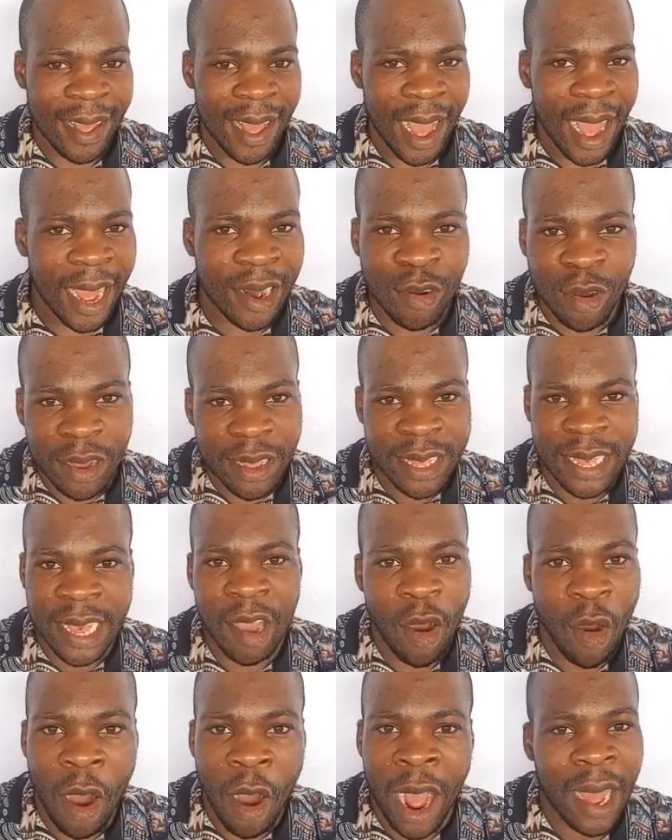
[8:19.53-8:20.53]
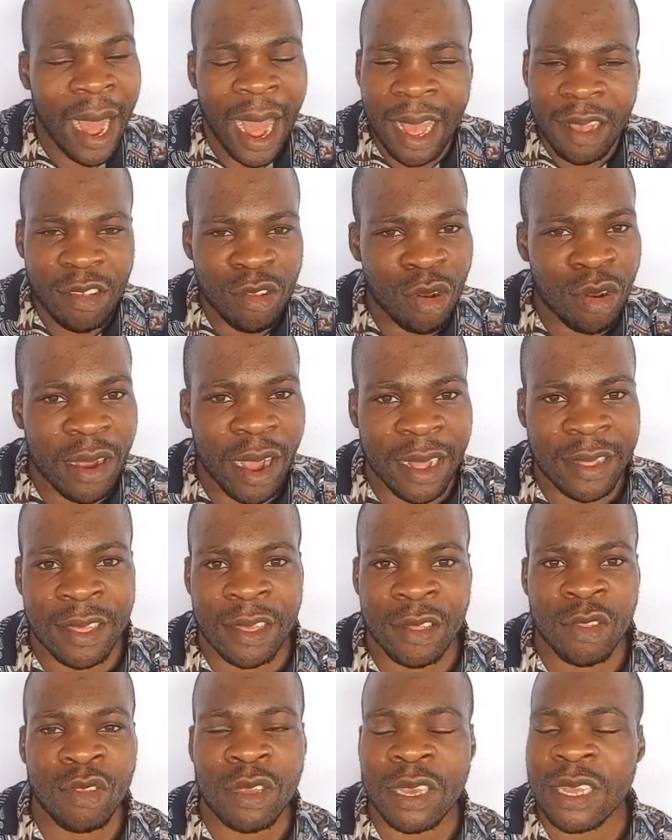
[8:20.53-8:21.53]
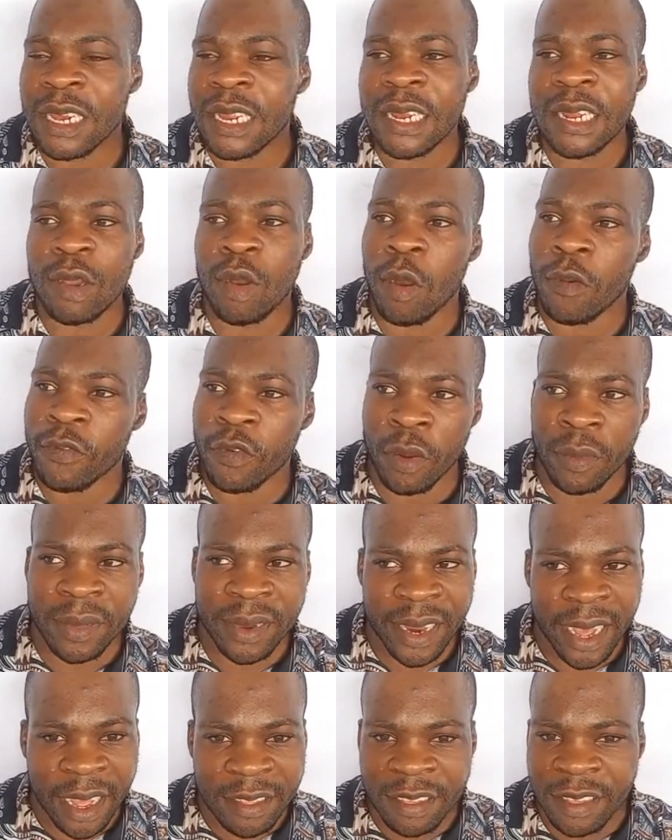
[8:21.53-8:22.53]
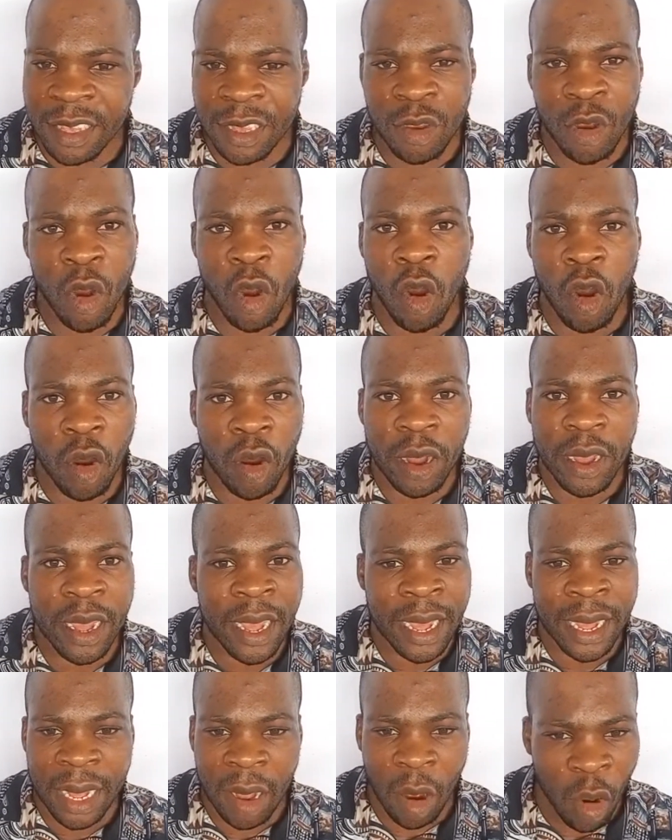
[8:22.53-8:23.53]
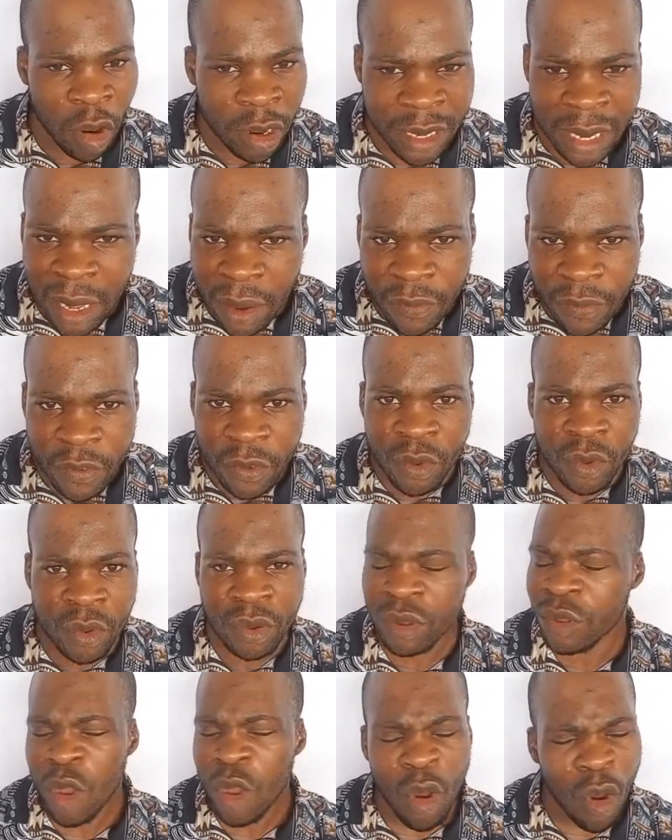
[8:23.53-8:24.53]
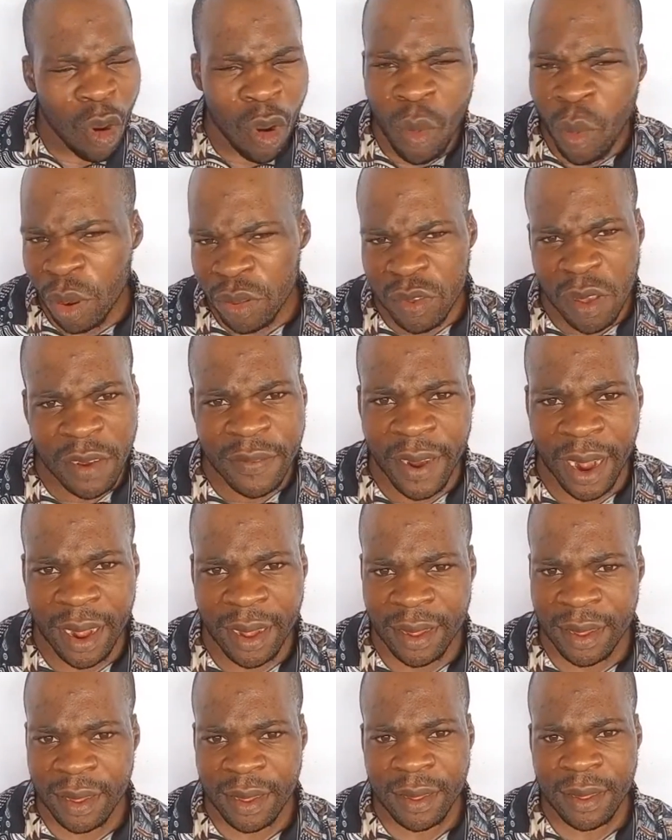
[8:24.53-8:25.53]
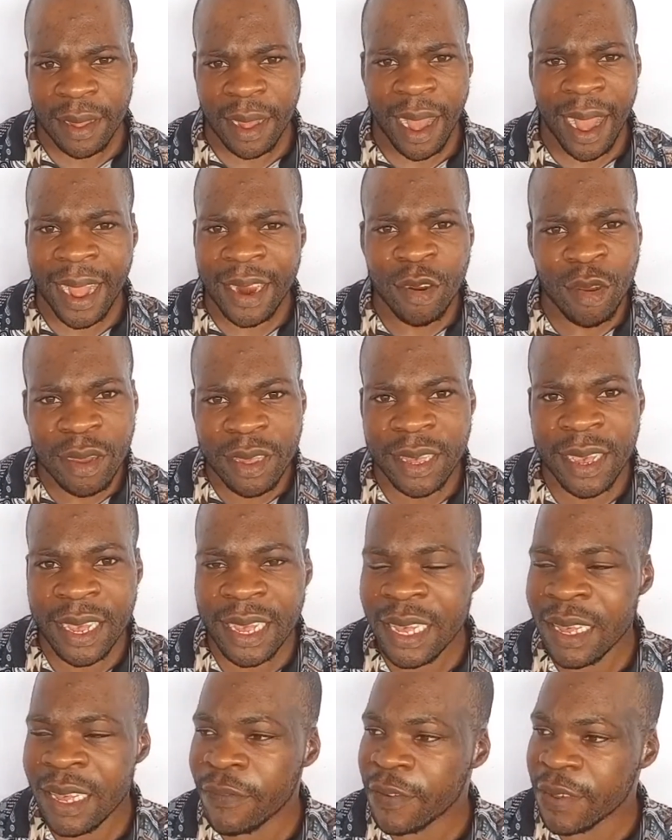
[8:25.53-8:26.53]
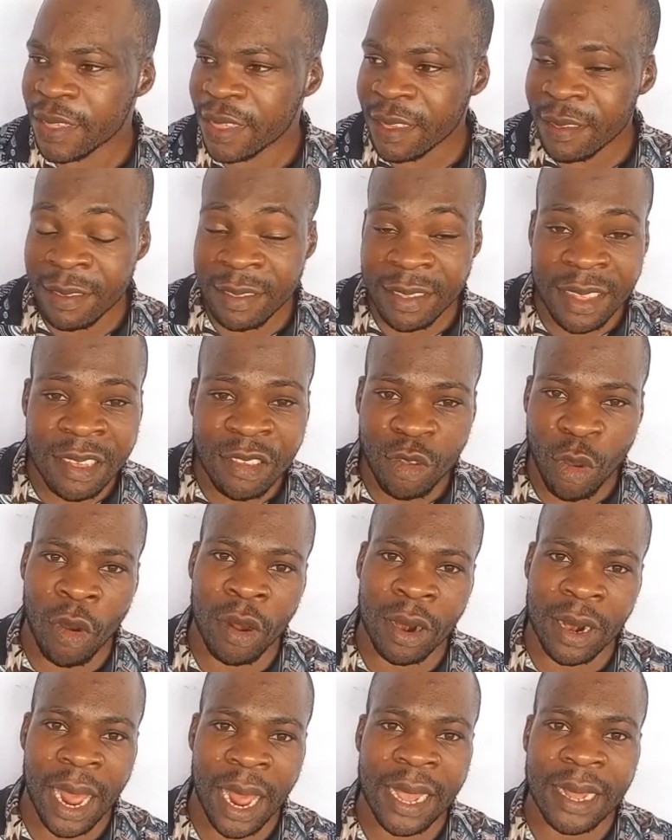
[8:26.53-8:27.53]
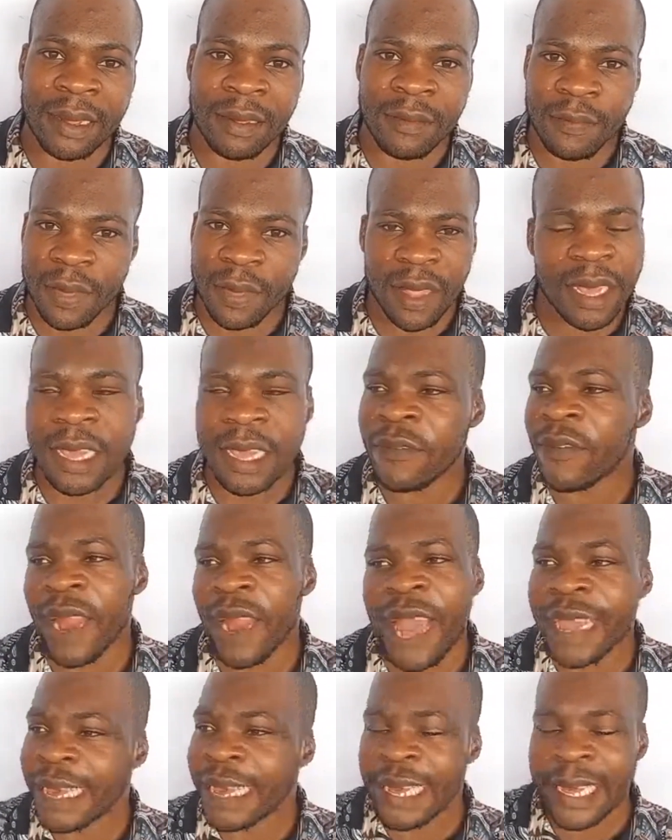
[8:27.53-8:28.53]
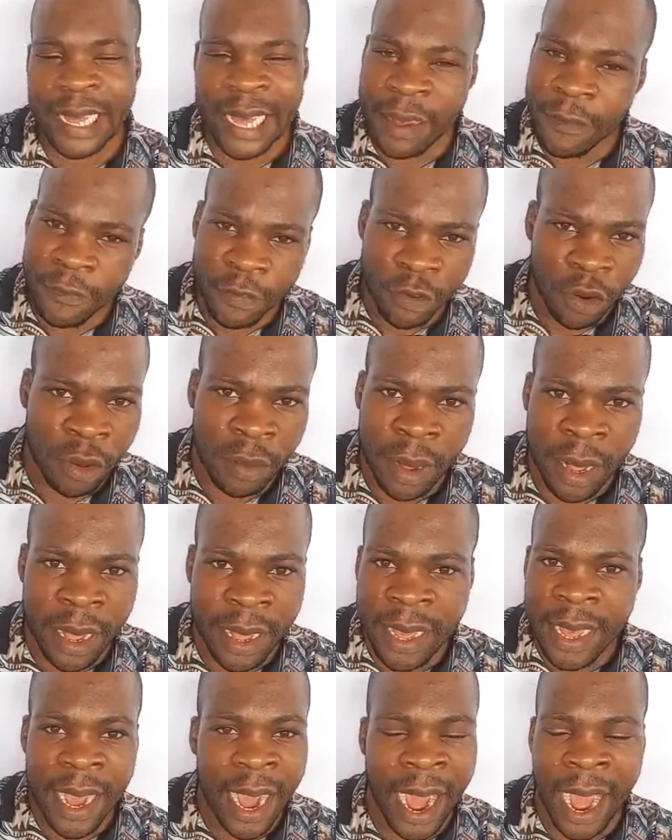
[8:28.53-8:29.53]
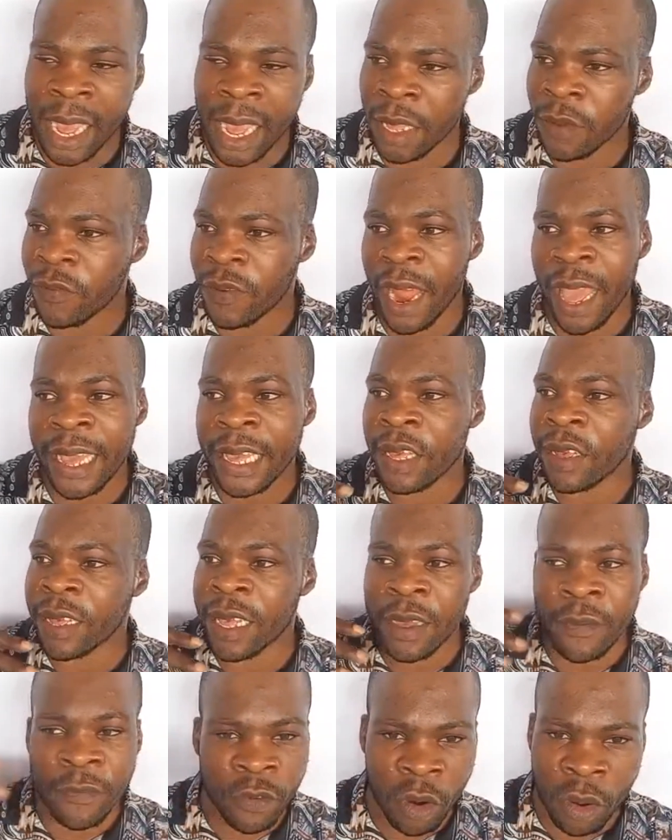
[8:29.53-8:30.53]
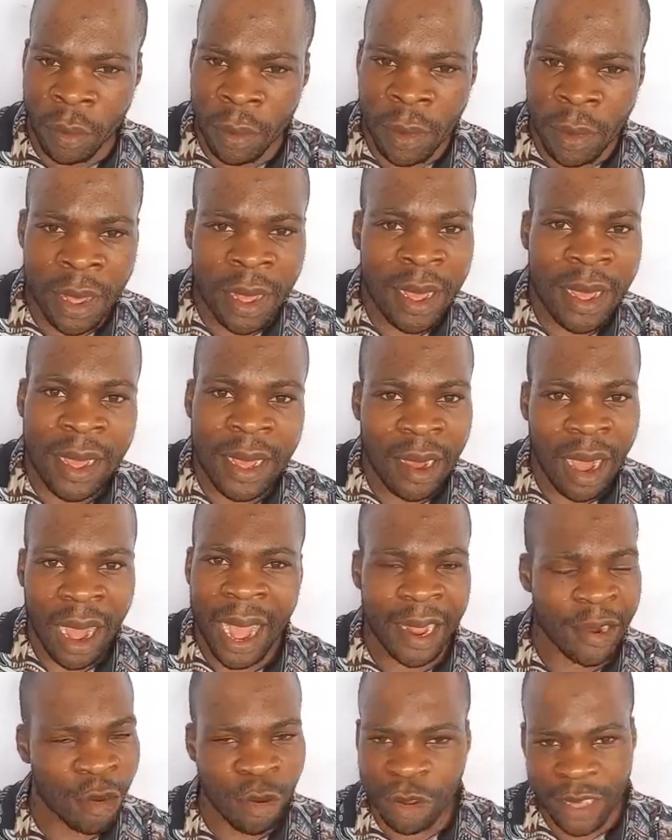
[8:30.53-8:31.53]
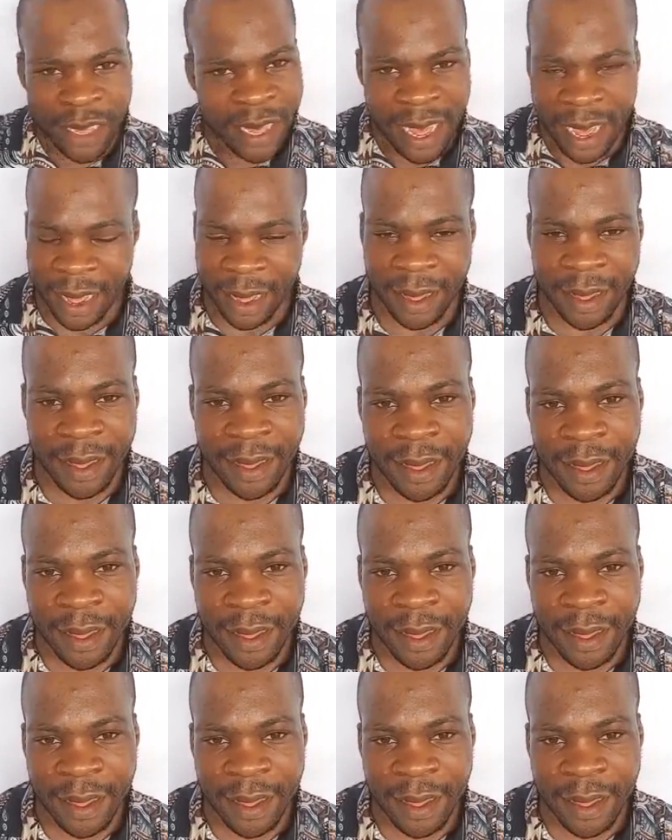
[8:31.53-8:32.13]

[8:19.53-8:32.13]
as long as it didn't come from dirty or devil or whatsoever. I don't care if it is this online, if like it came from AI, if like it came from, I don't care.